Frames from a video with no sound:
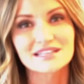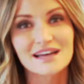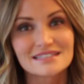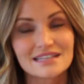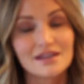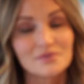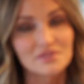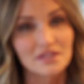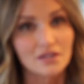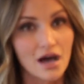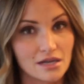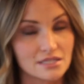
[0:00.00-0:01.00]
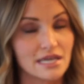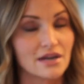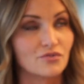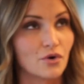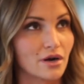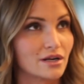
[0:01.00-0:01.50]
got done with a long day
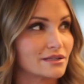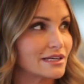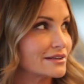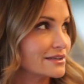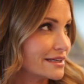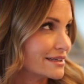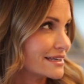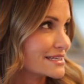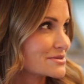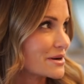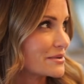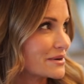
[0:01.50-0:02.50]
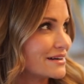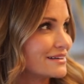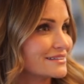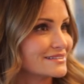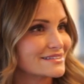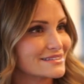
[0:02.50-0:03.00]
of work, clearly. That's why we're
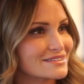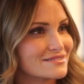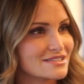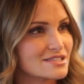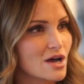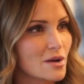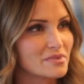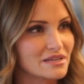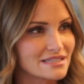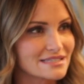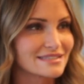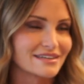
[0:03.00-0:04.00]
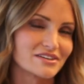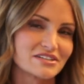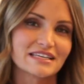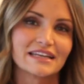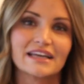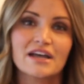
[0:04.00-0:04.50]
all zombies. No,
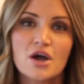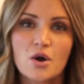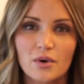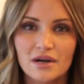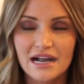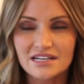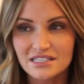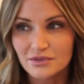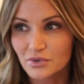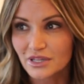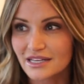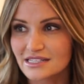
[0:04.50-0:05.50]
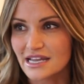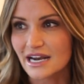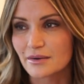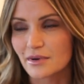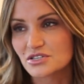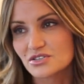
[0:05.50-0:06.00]
just kidding. We're actually really excited about